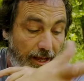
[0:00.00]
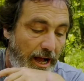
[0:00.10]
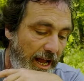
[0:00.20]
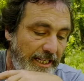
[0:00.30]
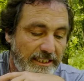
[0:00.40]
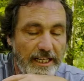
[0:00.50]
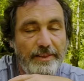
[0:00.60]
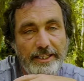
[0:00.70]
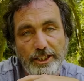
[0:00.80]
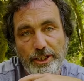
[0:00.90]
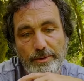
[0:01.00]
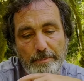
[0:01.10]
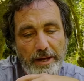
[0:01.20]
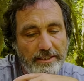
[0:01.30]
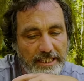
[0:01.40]
it's something to do with the
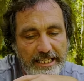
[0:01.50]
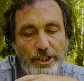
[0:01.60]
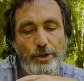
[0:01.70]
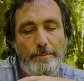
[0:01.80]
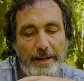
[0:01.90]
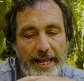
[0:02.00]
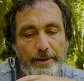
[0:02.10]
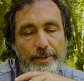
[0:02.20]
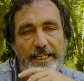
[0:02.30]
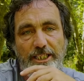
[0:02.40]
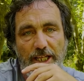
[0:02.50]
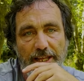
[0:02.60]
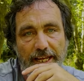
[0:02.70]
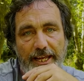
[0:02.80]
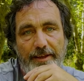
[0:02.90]
past. These two are playing with each
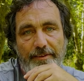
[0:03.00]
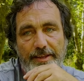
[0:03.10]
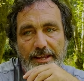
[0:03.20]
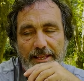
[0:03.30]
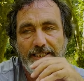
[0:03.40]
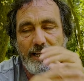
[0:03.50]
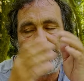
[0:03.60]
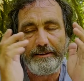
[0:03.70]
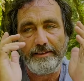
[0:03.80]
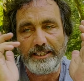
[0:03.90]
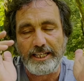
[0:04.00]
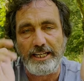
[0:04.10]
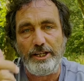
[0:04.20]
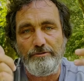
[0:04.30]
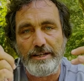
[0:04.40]
other here. There's
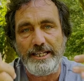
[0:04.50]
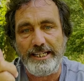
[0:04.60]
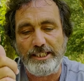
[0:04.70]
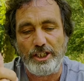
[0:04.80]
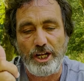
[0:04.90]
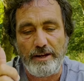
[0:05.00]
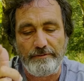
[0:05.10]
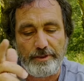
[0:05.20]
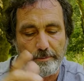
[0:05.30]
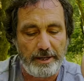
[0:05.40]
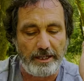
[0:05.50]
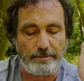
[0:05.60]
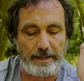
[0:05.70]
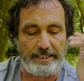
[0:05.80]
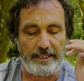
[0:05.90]
something you really need to learn from the
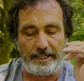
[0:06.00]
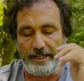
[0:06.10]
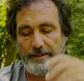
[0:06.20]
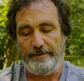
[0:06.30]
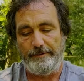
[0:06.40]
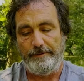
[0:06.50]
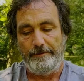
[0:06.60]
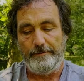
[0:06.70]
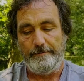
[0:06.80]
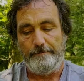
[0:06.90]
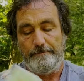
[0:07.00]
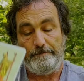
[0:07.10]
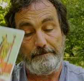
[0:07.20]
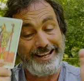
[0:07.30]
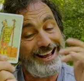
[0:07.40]
past, basically.
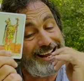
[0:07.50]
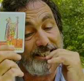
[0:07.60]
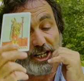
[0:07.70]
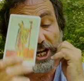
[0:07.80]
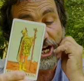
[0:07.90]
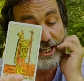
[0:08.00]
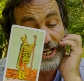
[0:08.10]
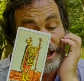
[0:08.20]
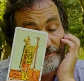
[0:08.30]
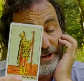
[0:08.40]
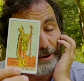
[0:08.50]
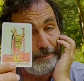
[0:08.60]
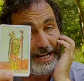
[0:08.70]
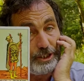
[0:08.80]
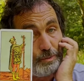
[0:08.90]
Yeah, it's a learning curve for you.
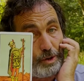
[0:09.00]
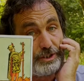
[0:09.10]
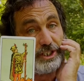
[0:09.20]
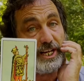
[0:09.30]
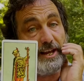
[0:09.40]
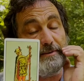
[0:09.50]
Page of Wands here